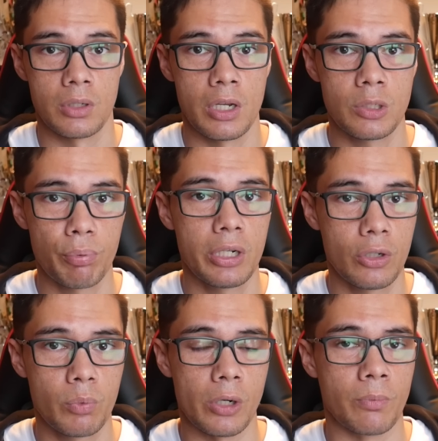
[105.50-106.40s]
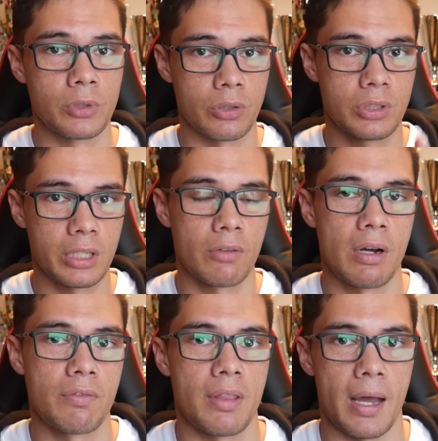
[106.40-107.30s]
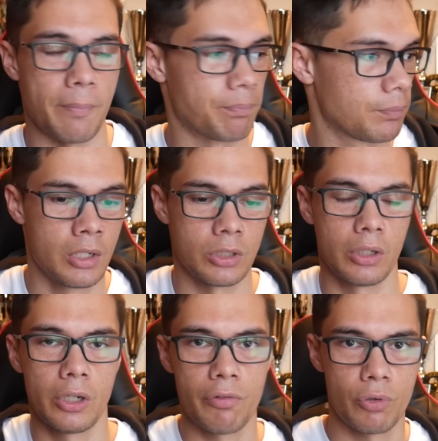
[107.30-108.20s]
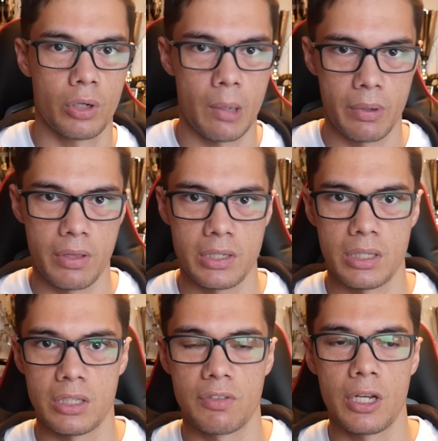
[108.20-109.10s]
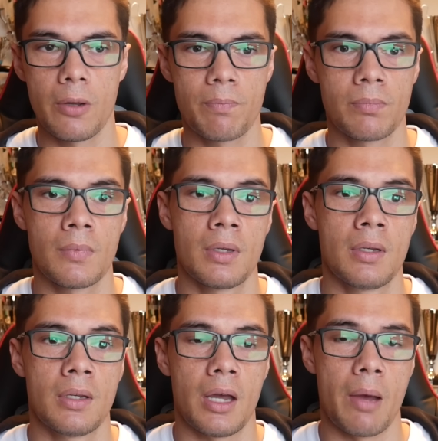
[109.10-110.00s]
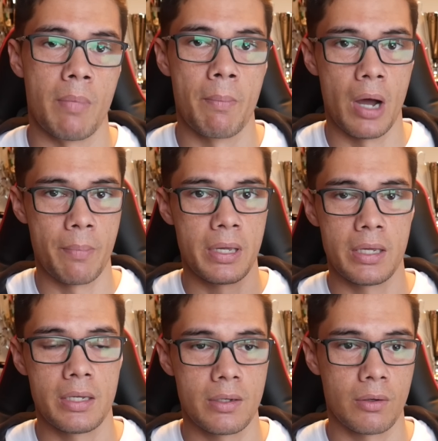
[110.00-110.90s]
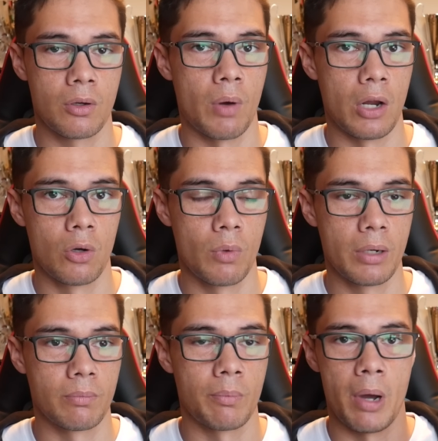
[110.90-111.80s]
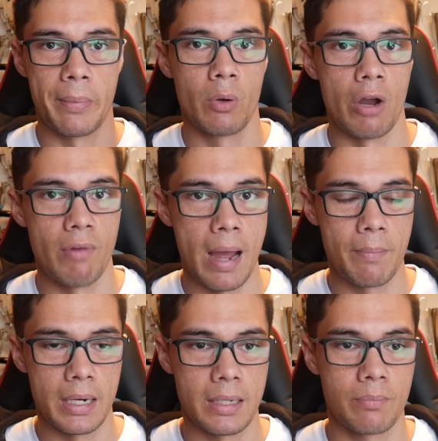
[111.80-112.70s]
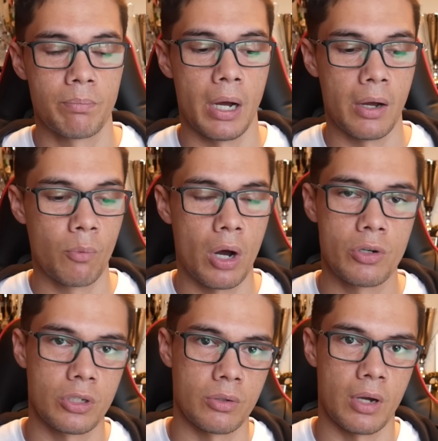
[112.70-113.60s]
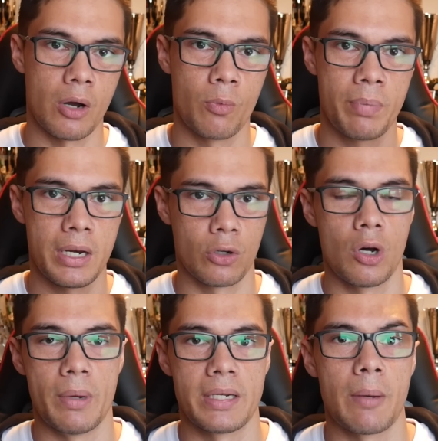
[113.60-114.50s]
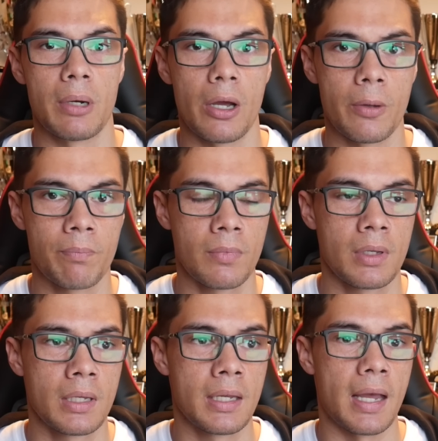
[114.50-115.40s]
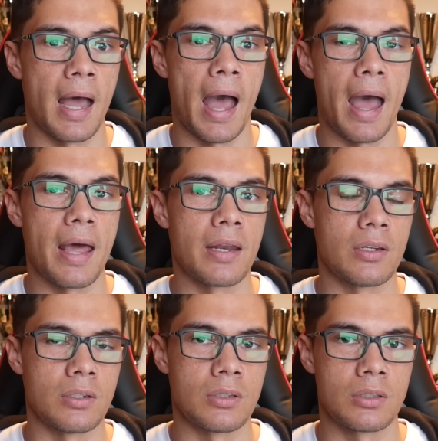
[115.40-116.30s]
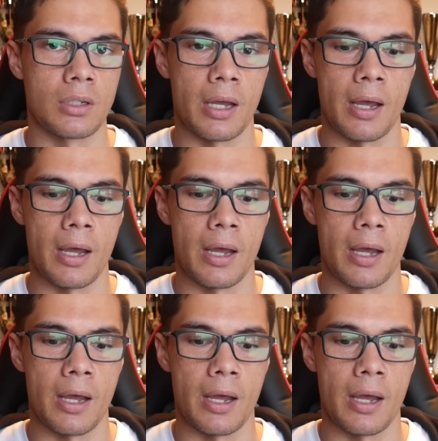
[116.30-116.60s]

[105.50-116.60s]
it's a pretty good wheel, so stick around for that. So I'm going to go through a couple of things in this video. It might be quite a long one, it might be quite rambly, but what I'll do, I'll pin a comment down below and